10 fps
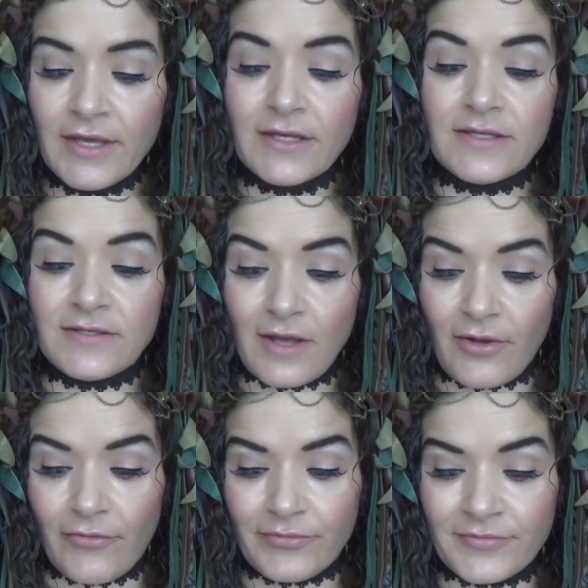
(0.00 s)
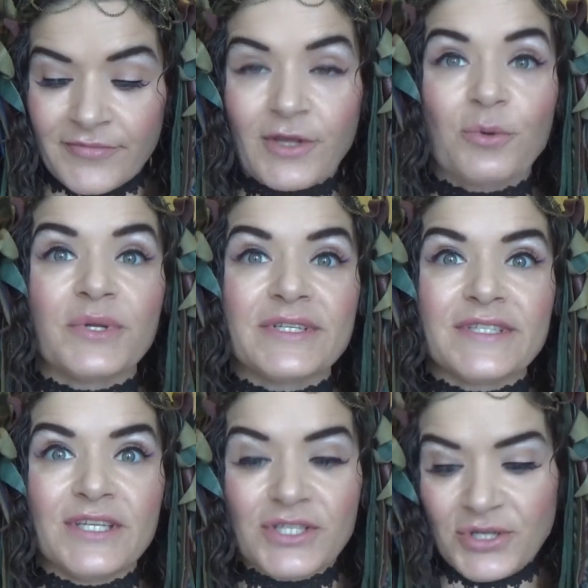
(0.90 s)
So, what
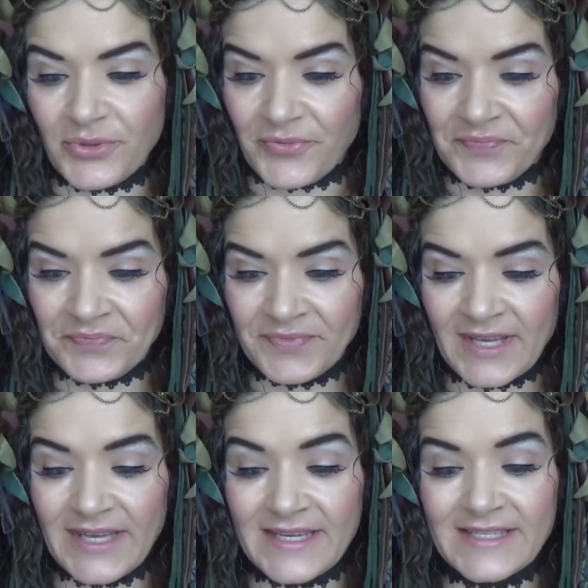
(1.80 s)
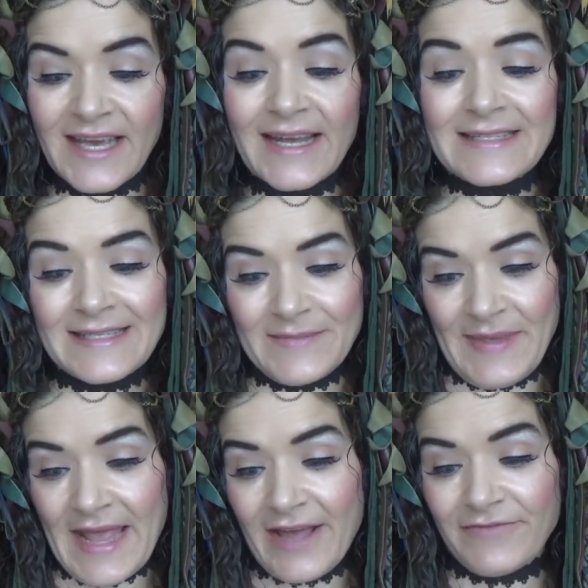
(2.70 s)
does he do? He texts
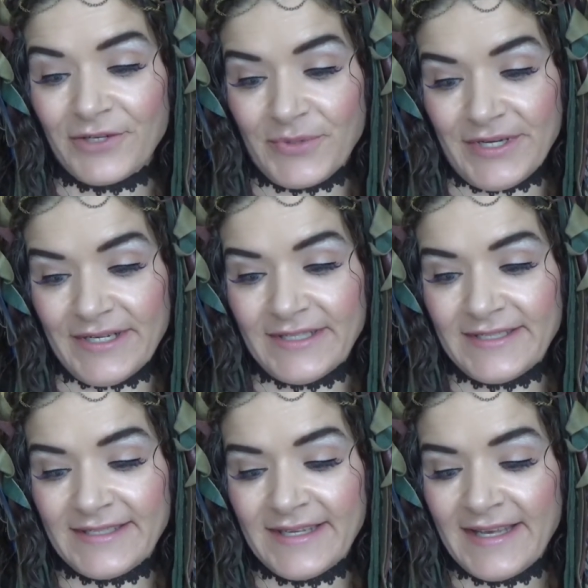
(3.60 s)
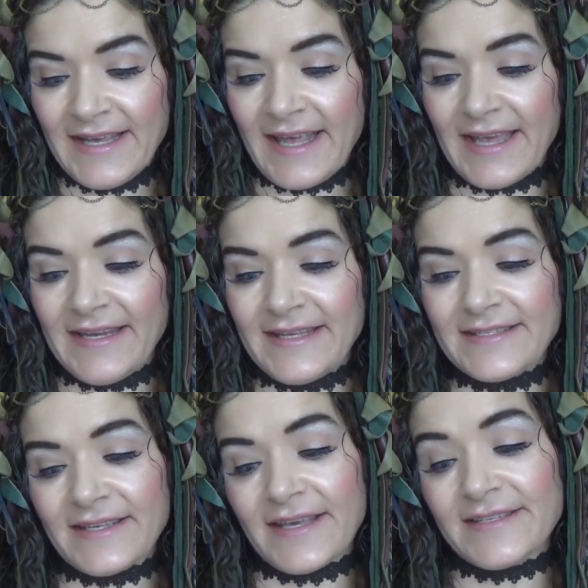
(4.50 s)
me afterwards, and he
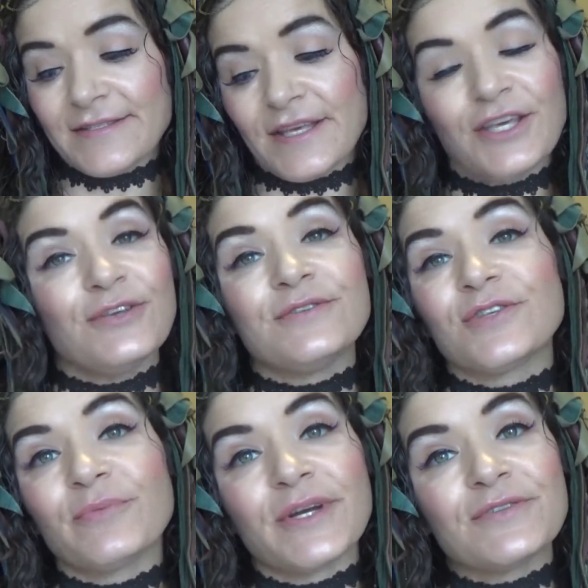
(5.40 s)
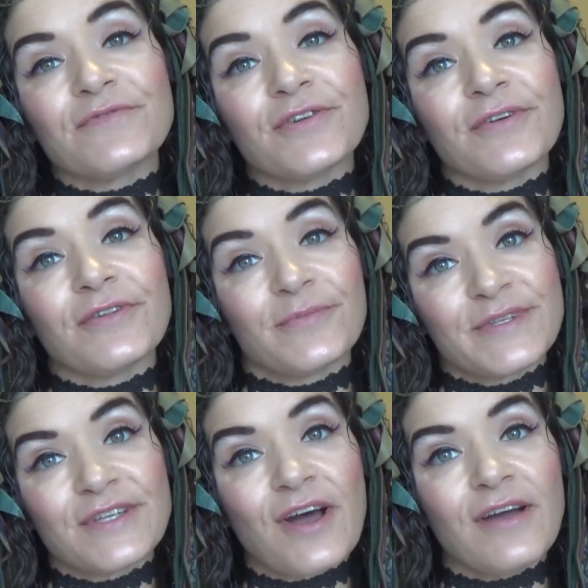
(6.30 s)
says, thank you so much for the
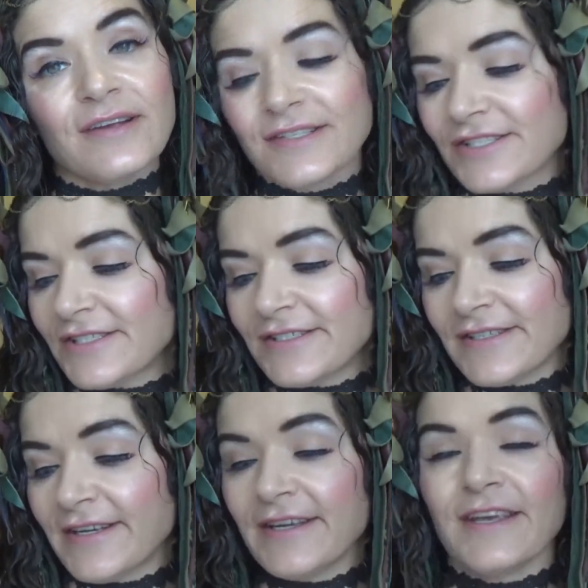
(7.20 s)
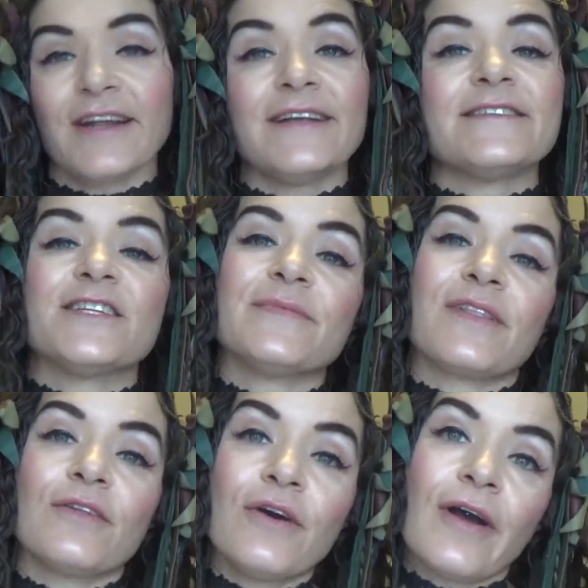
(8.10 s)
massage. And I send him a
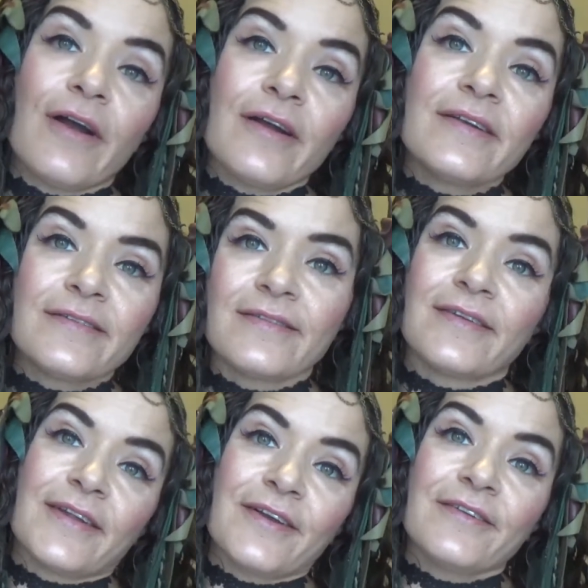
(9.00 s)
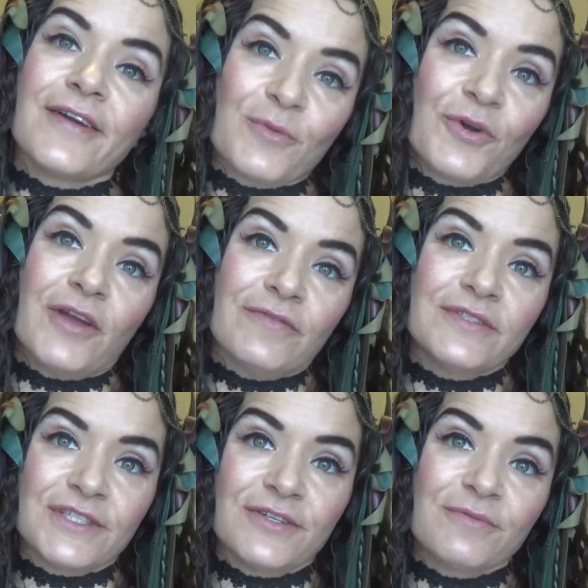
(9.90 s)
little heart, I'm grateful
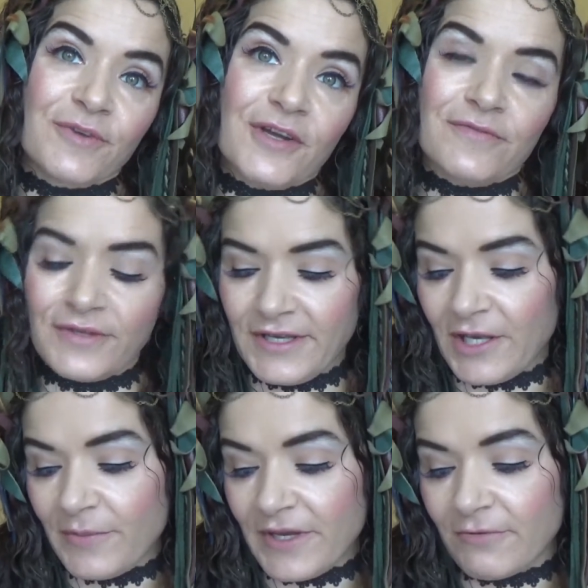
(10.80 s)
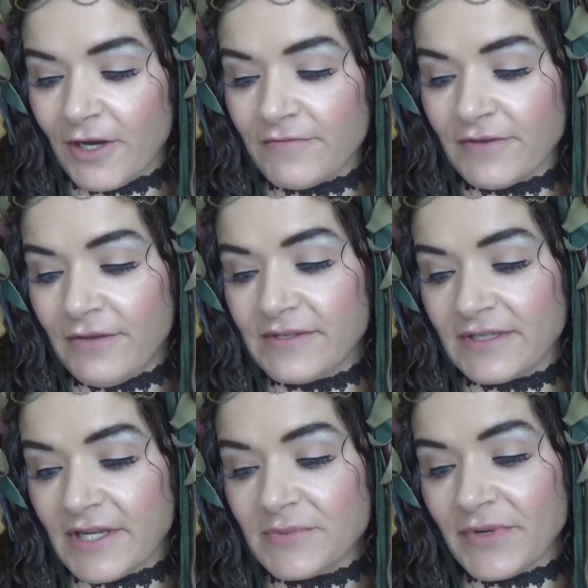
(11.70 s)
too. I'm grateful he came in. I'm grateful he was a
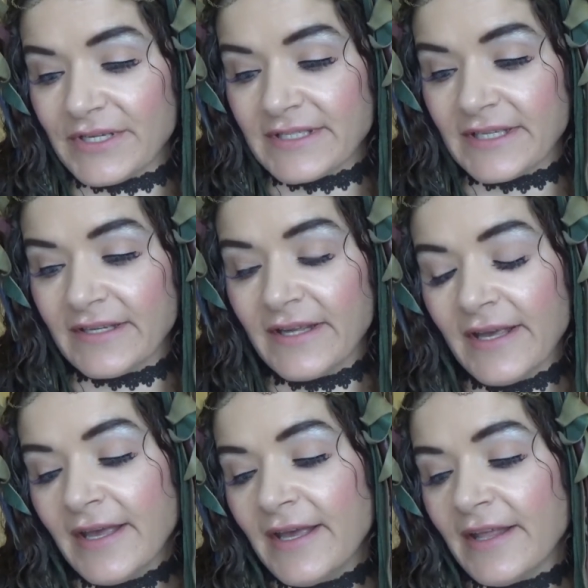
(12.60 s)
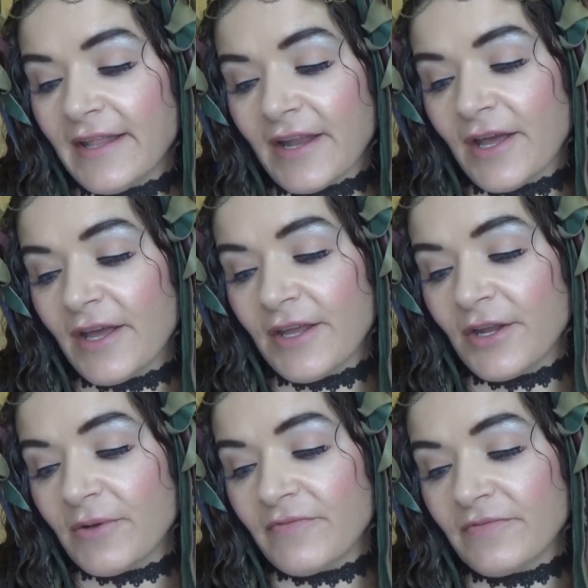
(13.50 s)
nice person. And
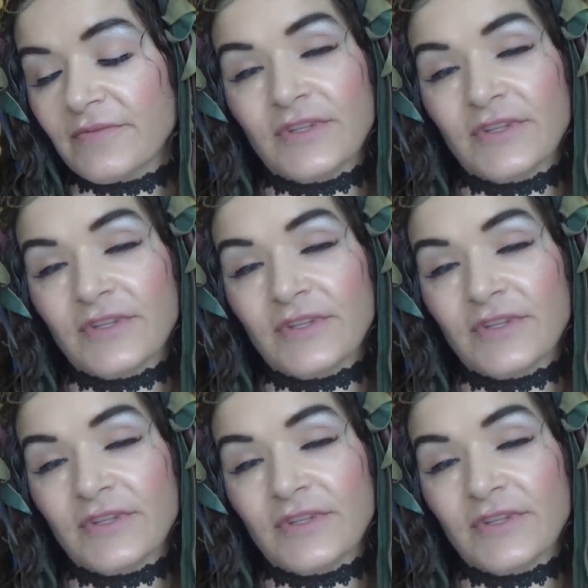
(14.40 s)
I,